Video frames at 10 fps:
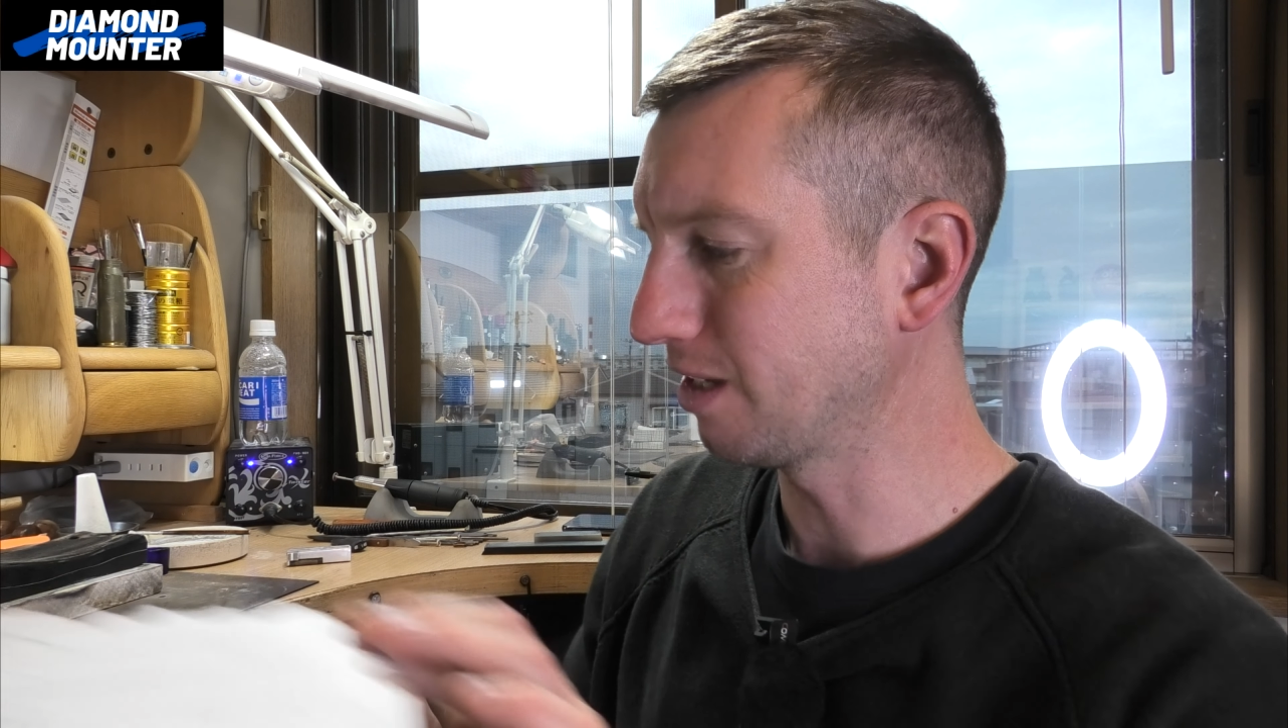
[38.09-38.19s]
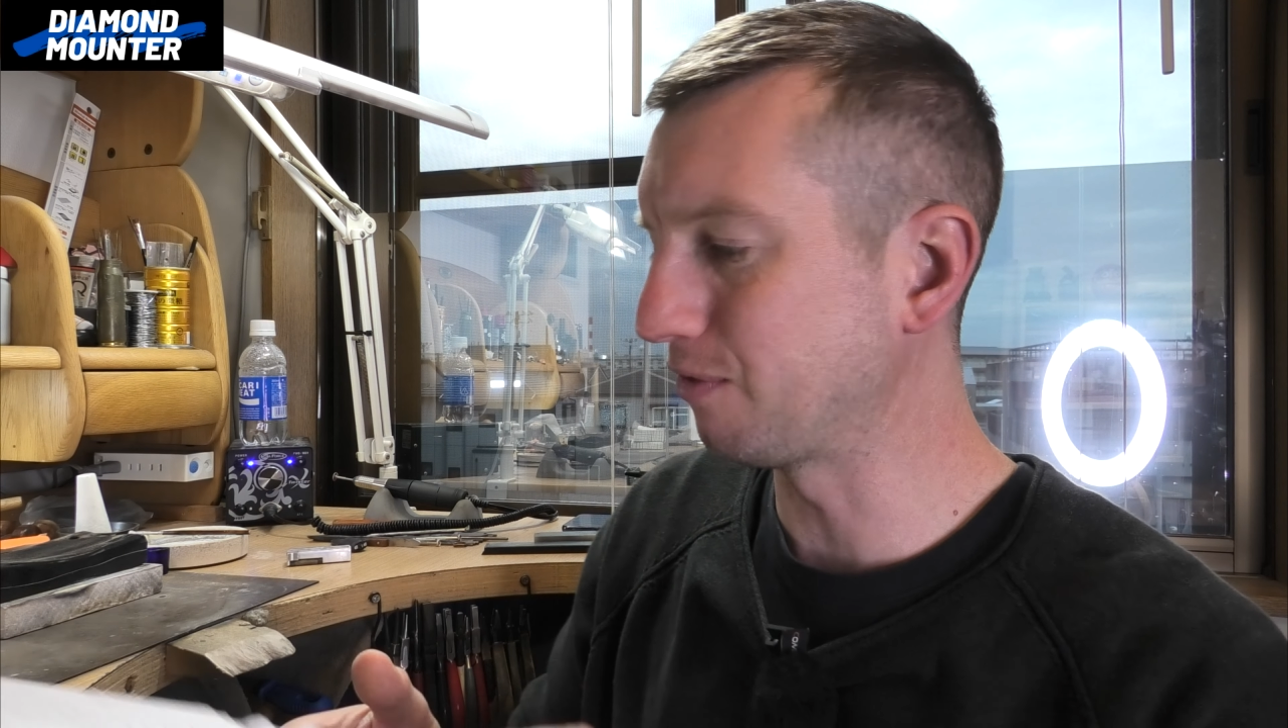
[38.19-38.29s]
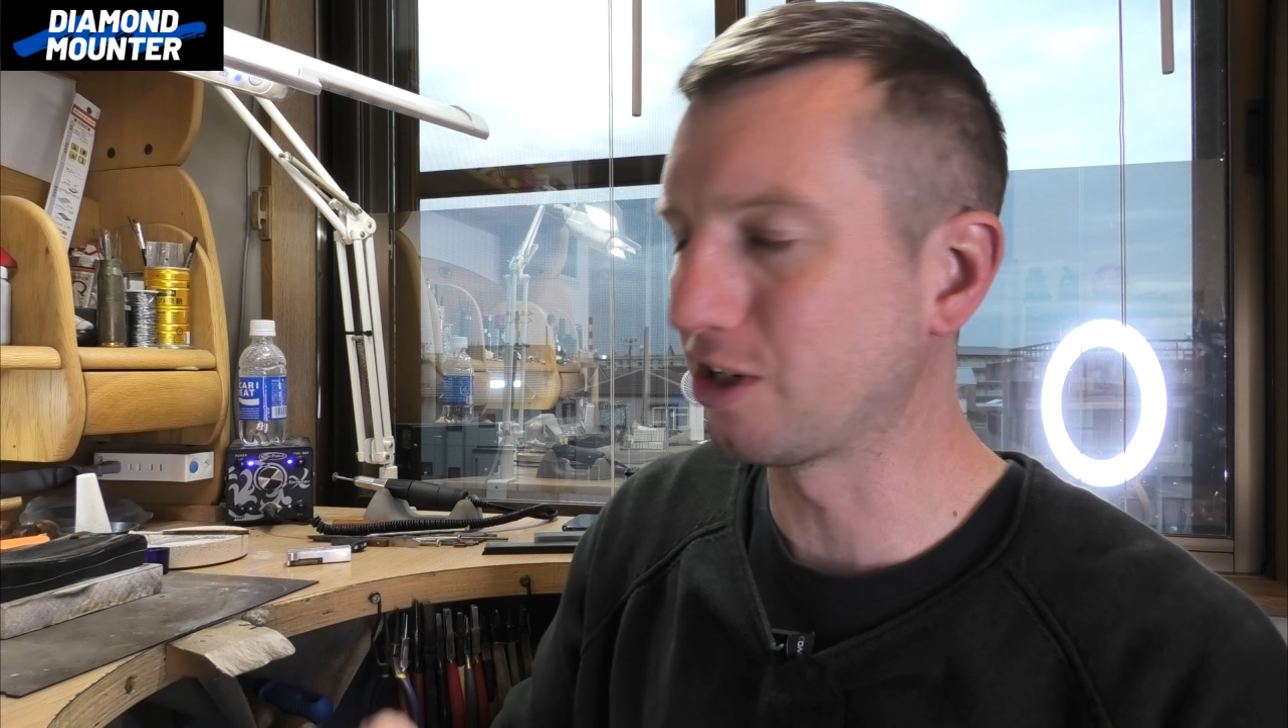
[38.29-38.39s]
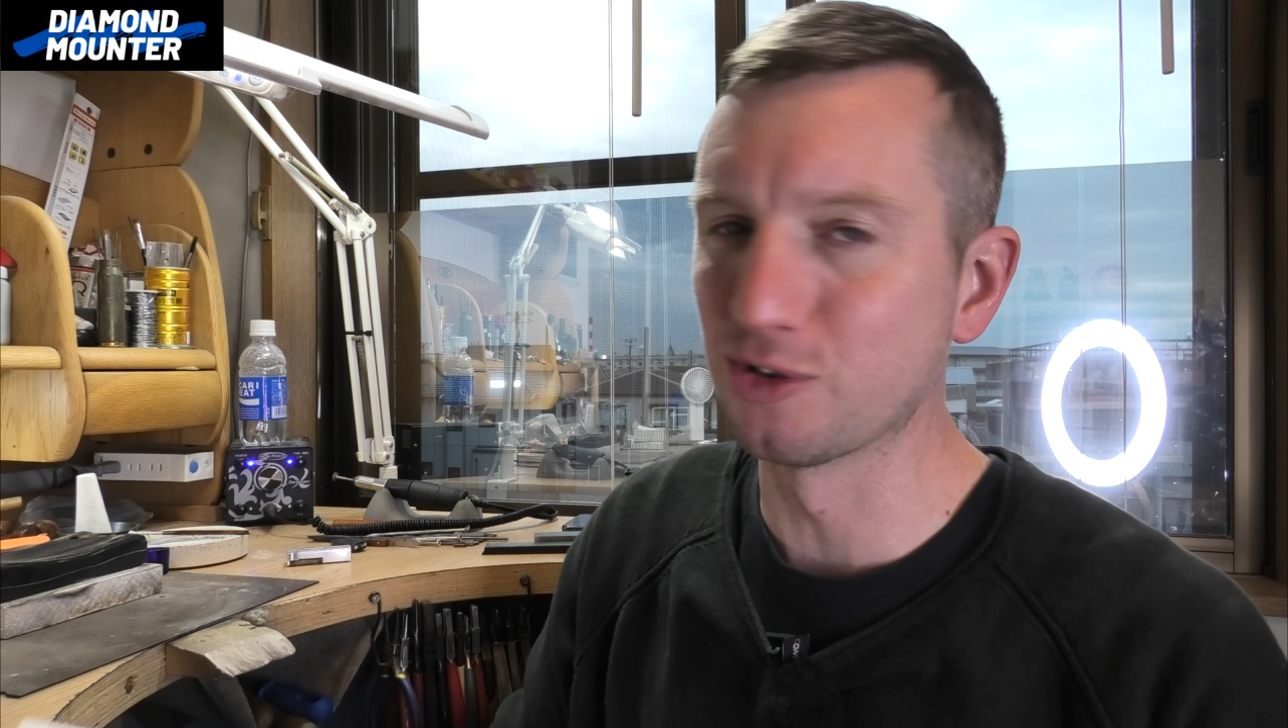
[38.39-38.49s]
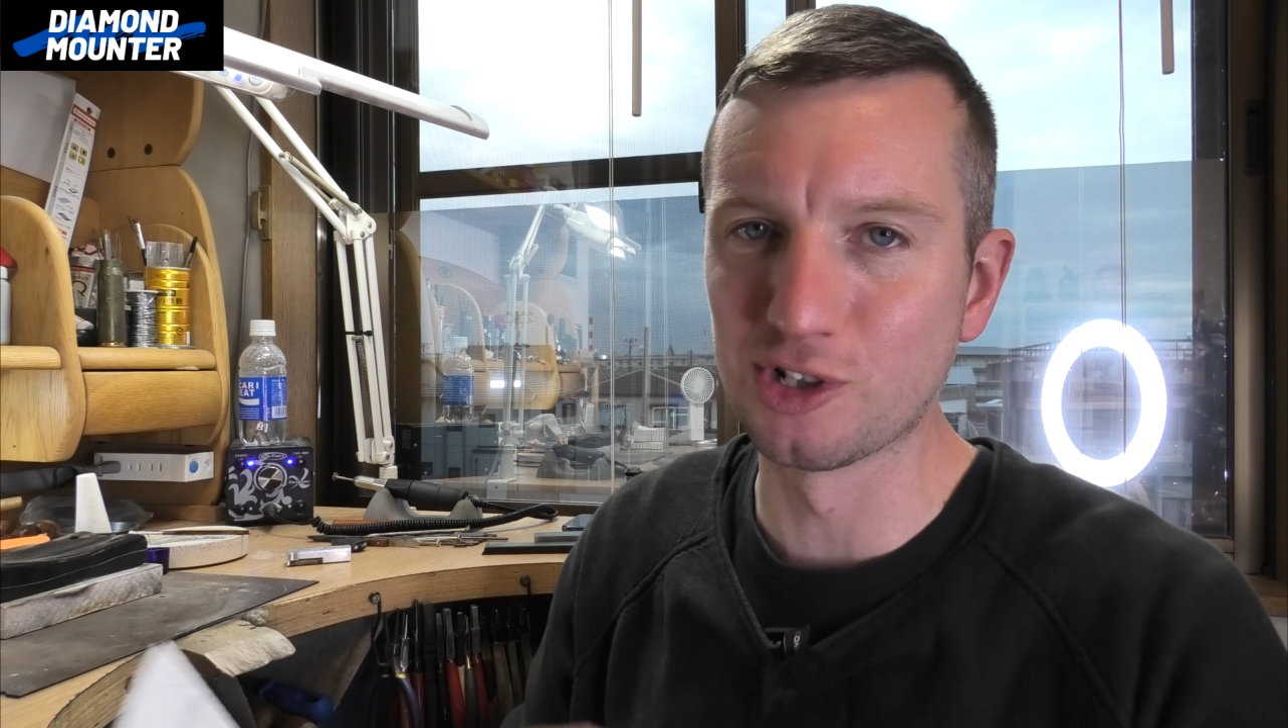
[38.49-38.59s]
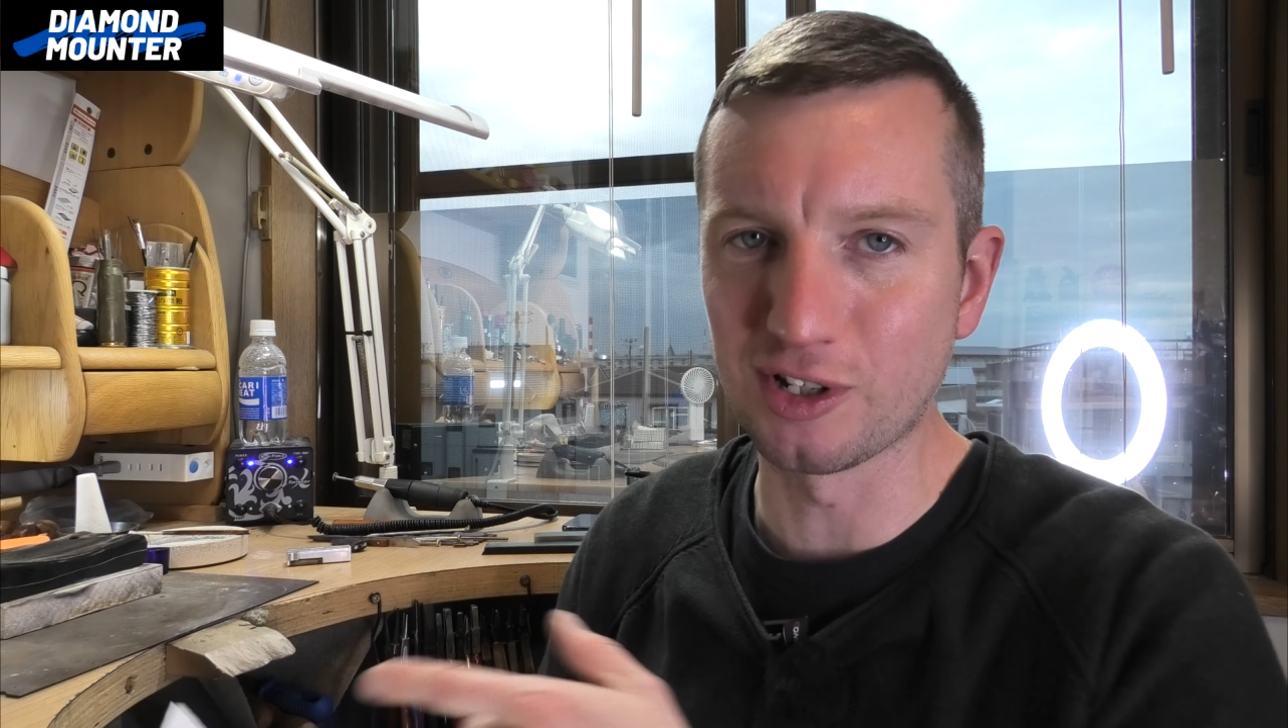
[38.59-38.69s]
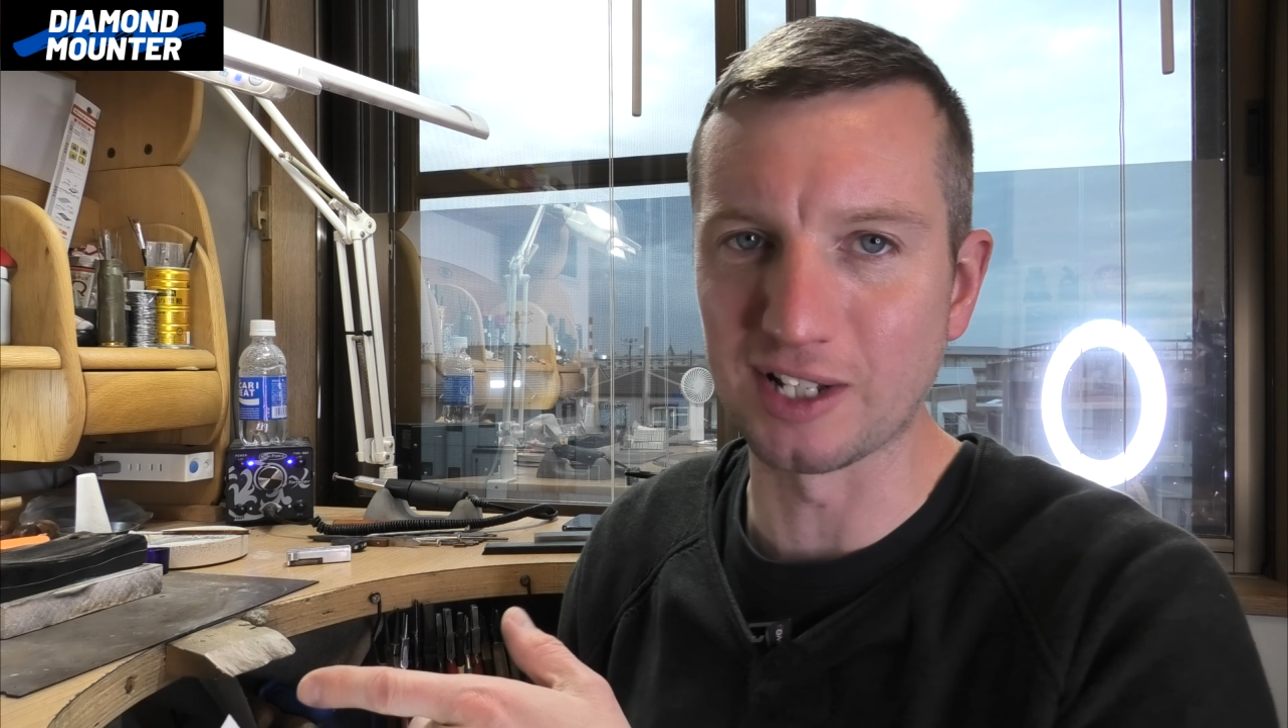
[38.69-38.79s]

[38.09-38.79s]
have a close look